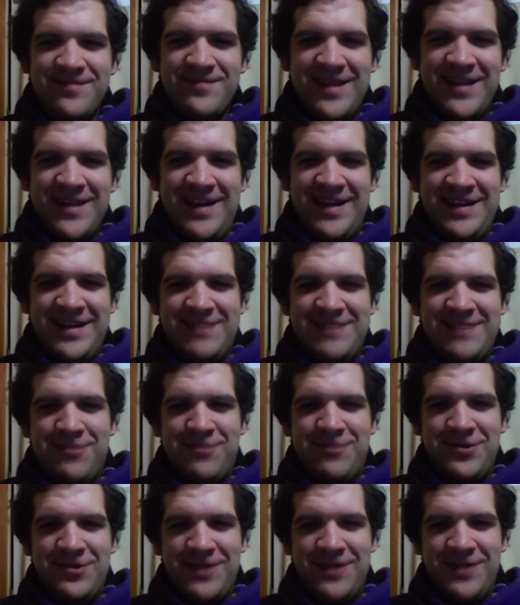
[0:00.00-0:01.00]
And yes,
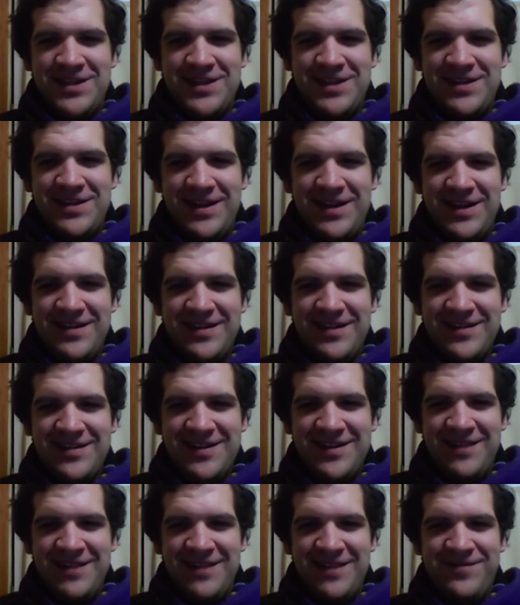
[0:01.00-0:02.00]
poor Twix indeed.
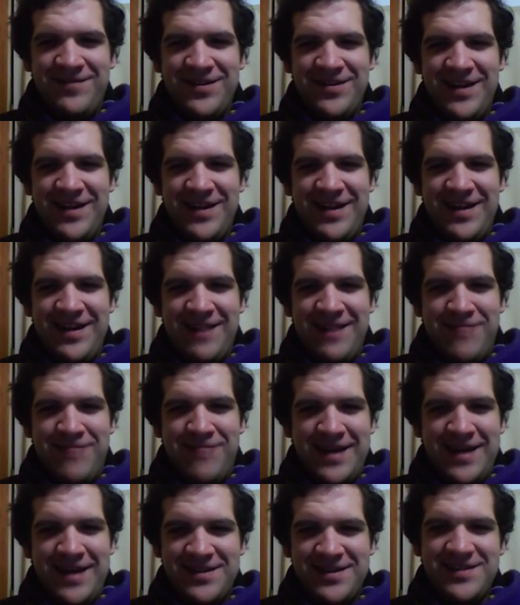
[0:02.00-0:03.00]
Infuriating head
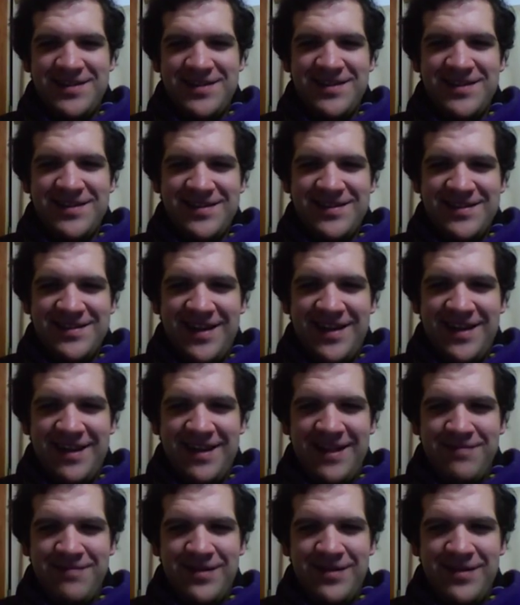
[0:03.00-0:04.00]
pats. I
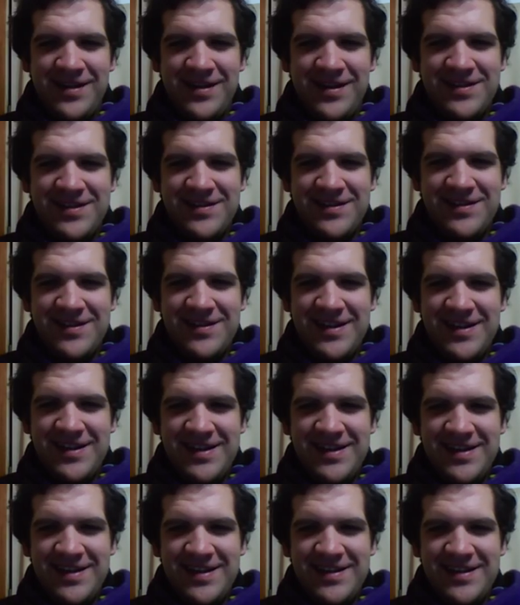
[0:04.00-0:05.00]
like ponies.
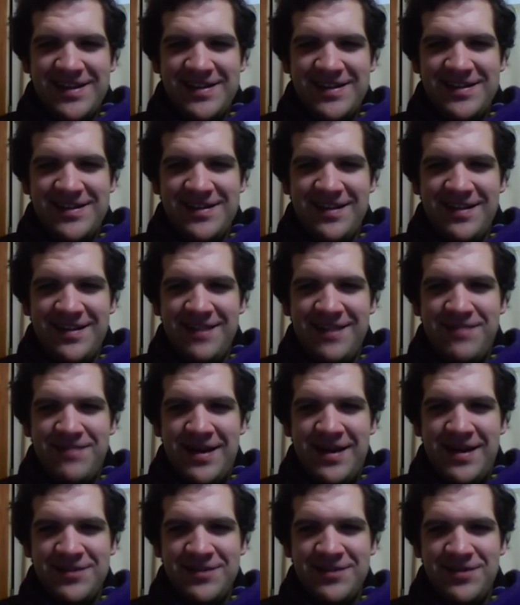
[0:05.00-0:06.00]
Is this the light
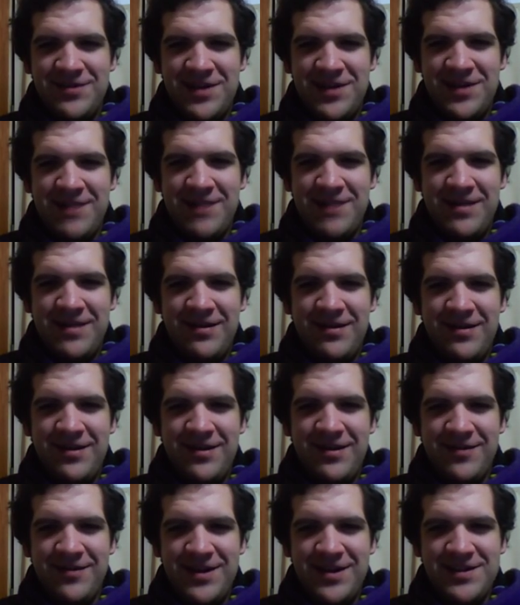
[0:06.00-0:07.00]
bonds we were talking about
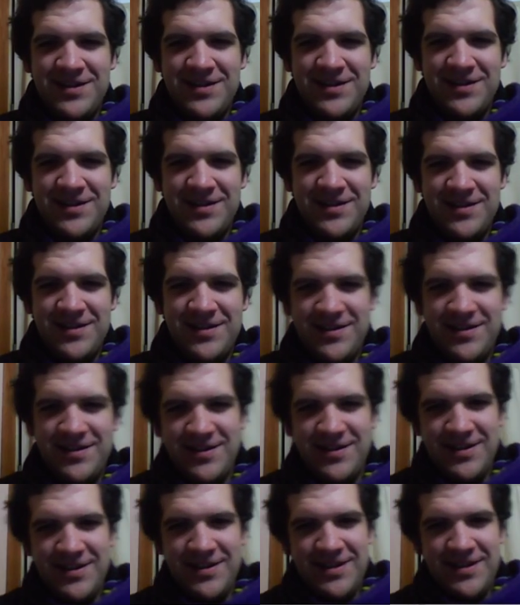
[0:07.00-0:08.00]
earlier, Rids?
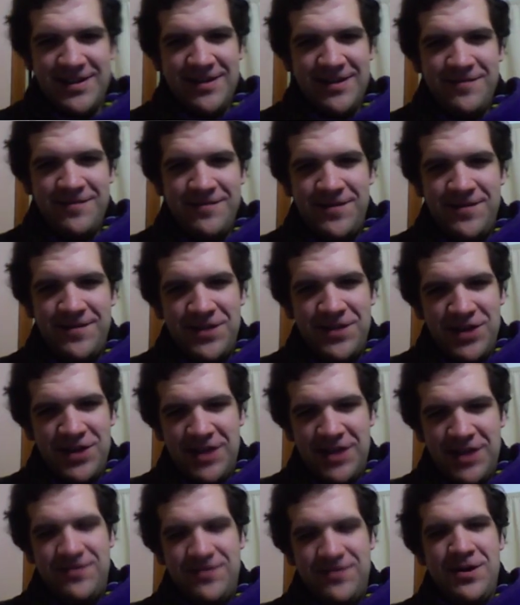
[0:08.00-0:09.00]
50
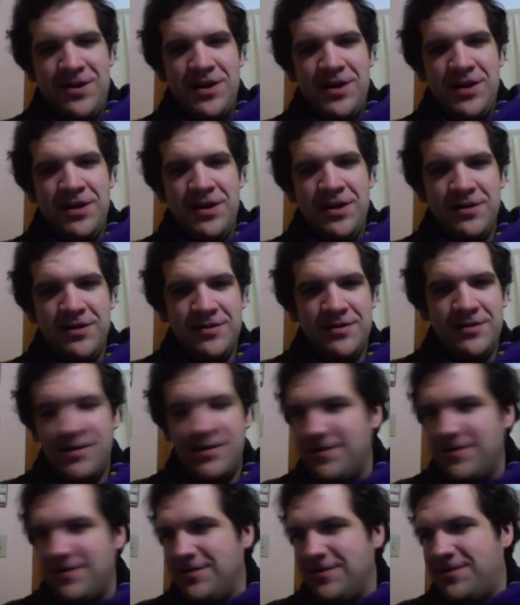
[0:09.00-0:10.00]
Shades of Narnia.
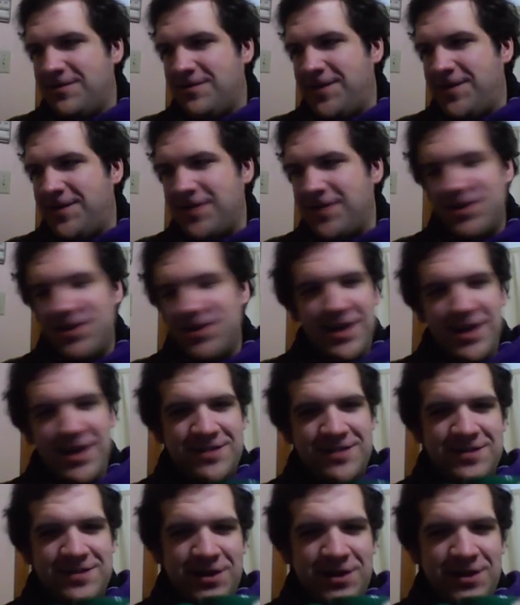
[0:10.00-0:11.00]
50 Shades
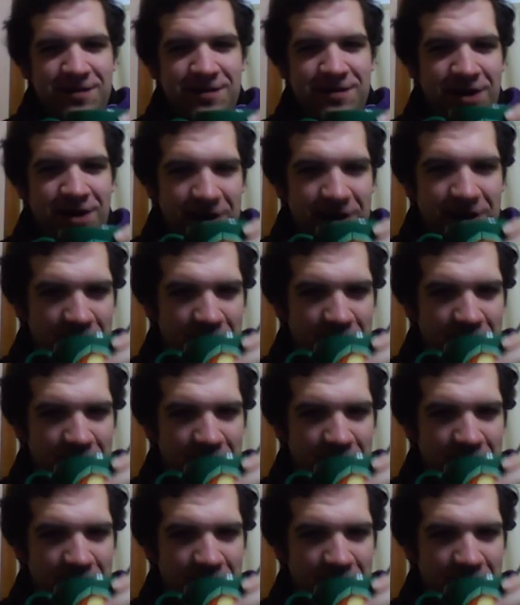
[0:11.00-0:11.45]
of Silver.